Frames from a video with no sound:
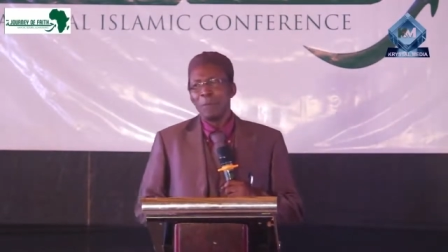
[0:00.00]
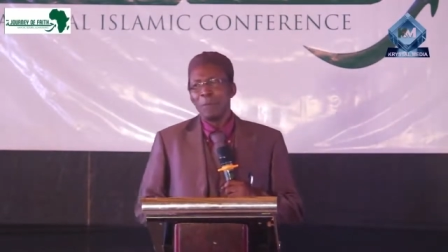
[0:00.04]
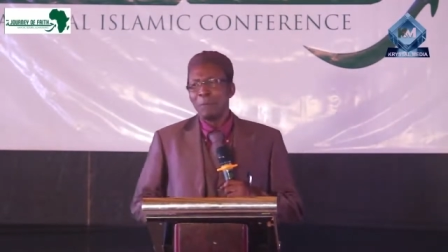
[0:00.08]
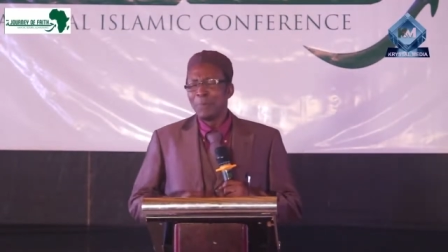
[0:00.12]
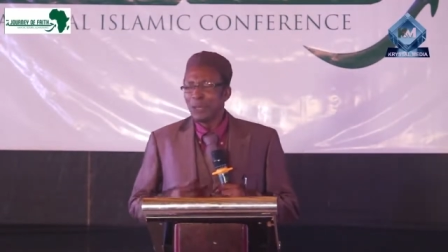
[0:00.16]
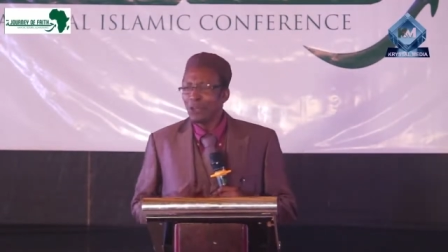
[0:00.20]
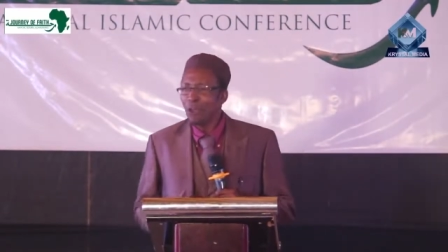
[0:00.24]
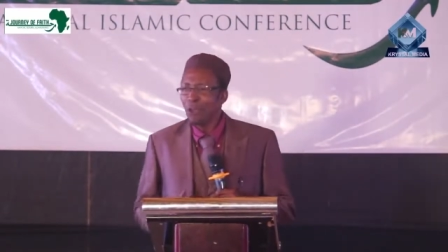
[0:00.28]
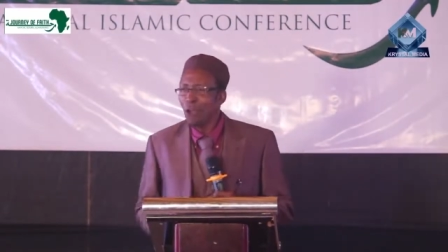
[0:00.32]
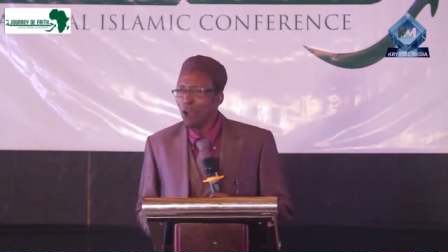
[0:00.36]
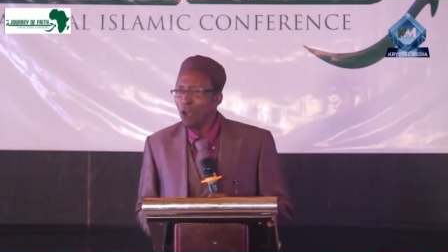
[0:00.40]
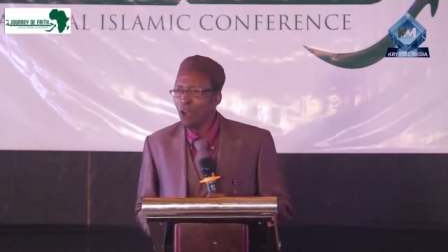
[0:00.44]

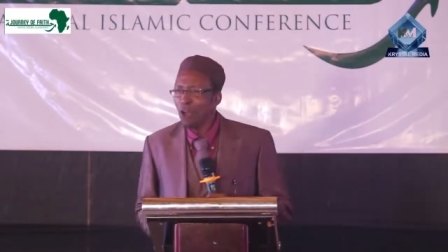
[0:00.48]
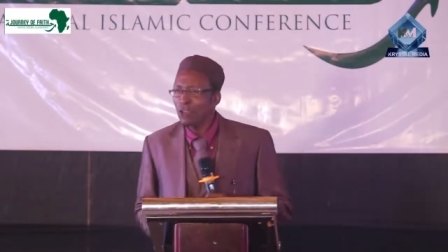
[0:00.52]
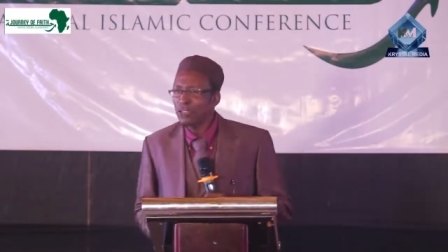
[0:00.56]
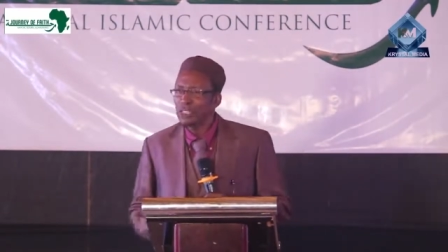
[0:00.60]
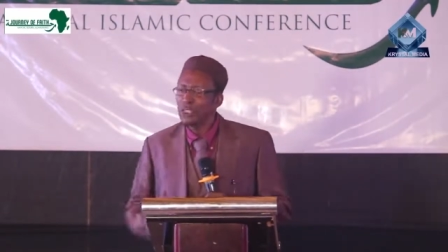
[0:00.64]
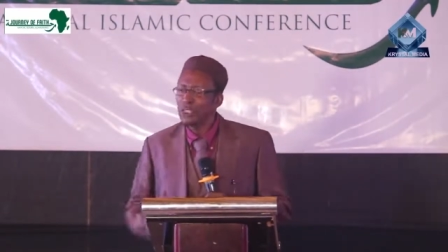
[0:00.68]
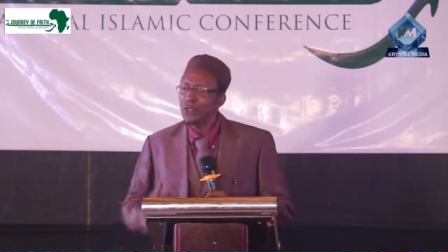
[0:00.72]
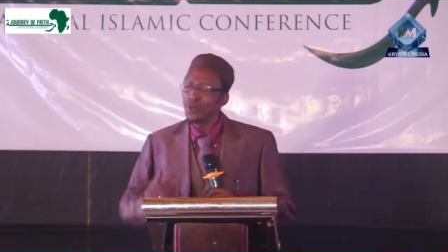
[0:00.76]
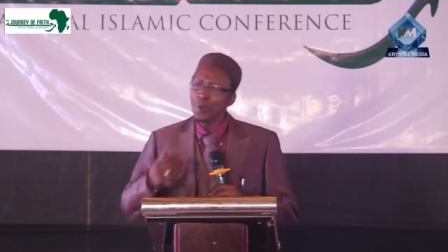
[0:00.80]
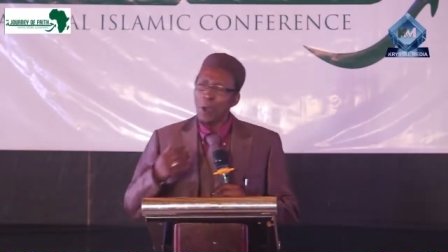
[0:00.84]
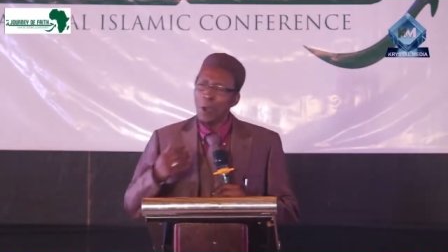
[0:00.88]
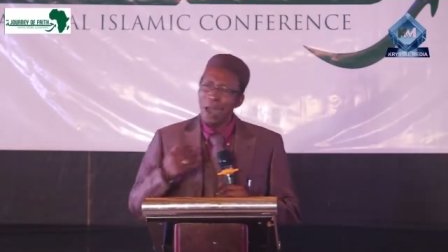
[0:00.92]
Because
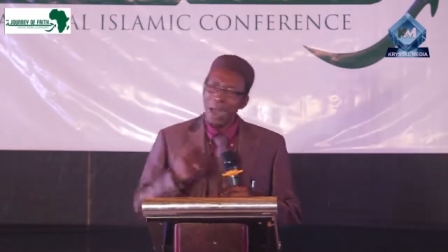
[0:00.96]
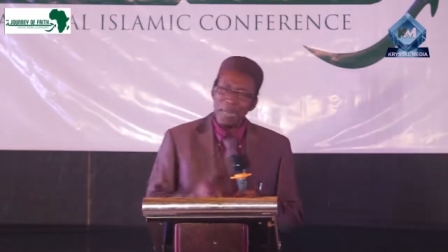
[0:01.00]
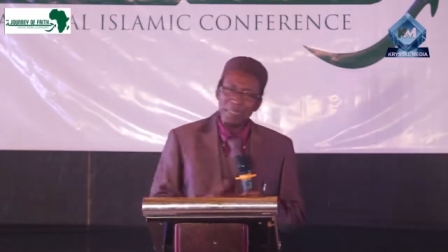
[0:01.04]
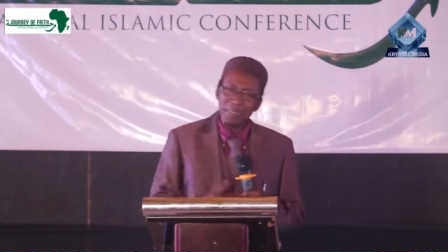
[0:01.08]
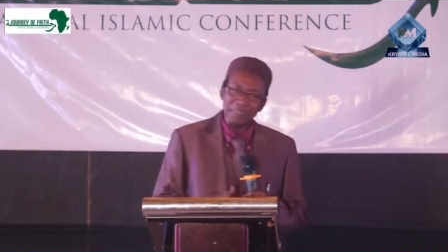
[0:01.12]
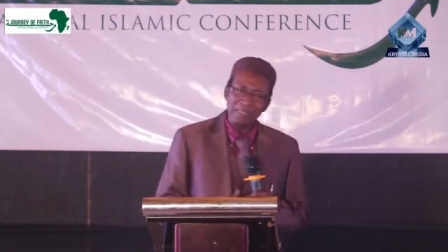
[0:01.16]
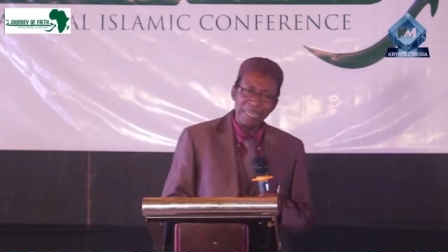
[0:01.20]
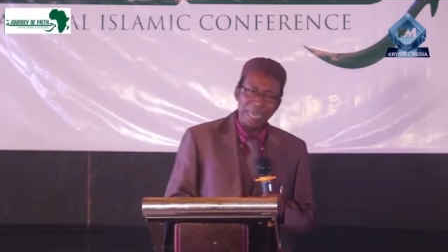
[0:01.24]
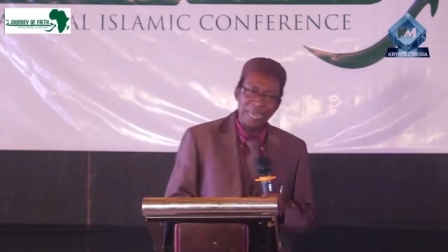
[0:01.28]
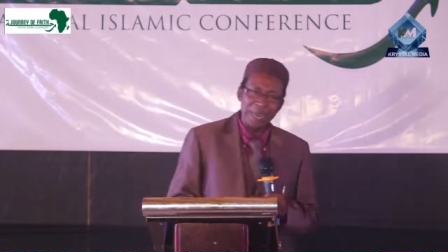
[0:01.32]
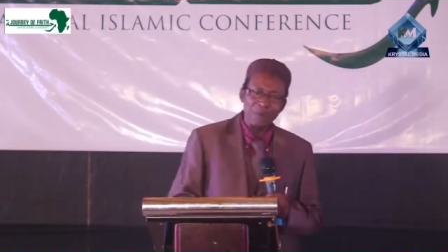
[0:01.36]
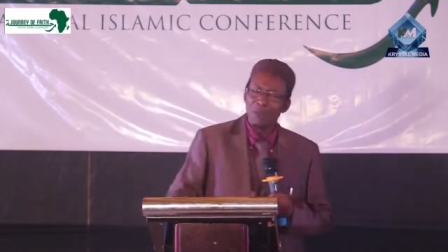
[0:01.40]
you
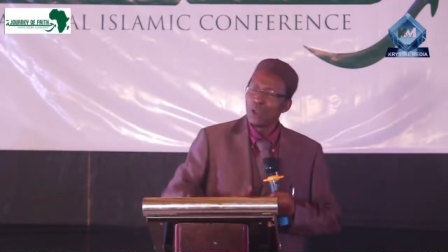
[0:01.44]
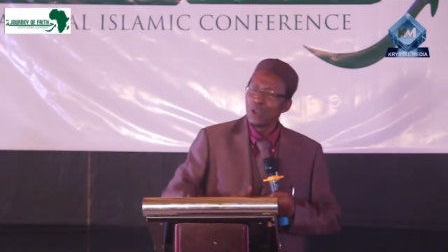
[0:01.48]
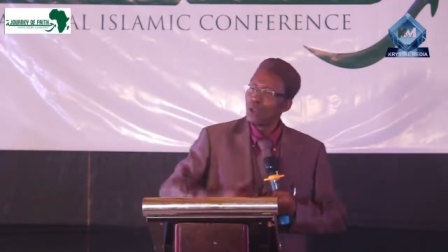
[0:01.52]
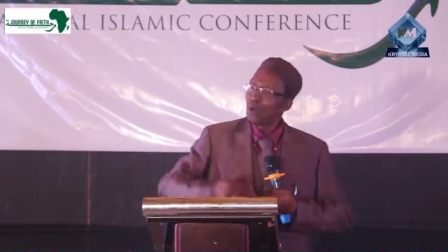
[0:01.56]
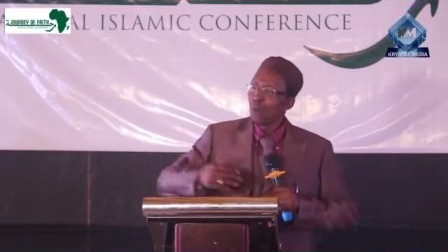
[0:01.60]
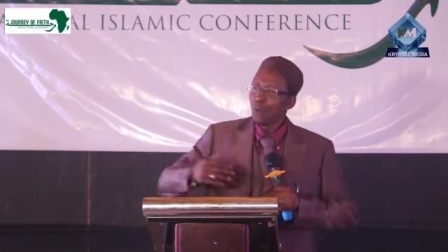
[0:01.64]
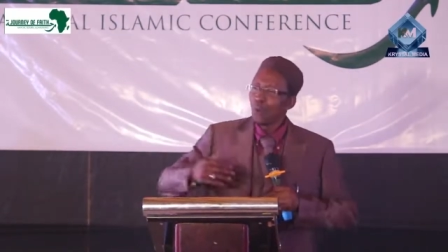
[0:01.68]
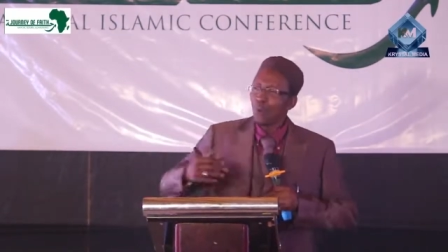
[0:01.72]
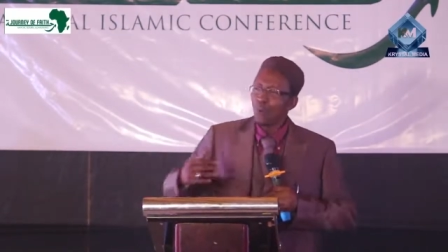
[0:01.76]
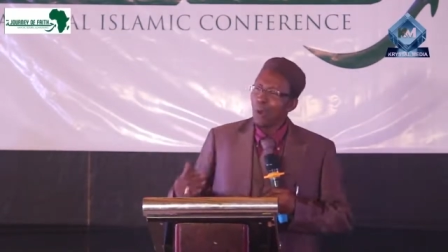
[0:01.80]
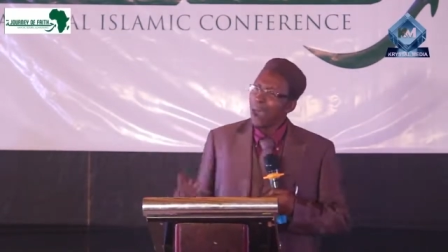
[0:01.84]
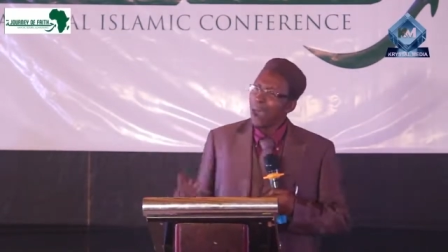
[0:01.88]
ask them,
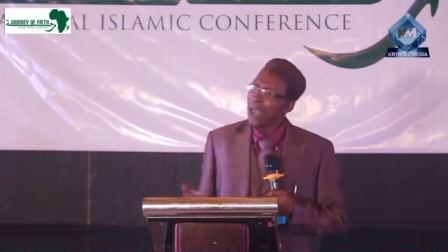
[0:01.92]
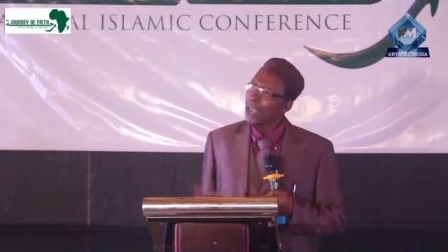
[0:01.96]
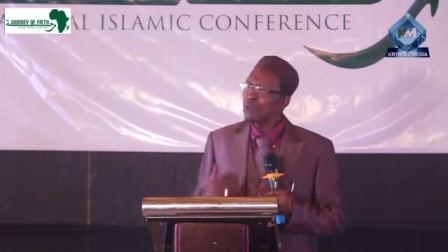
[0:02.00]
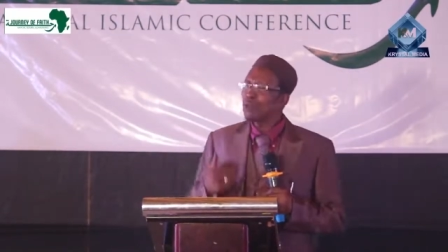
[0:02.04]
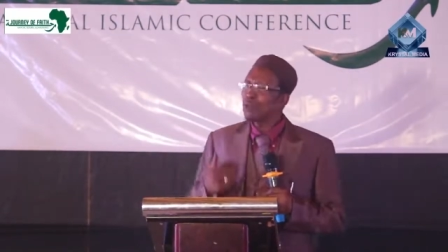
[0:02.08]
why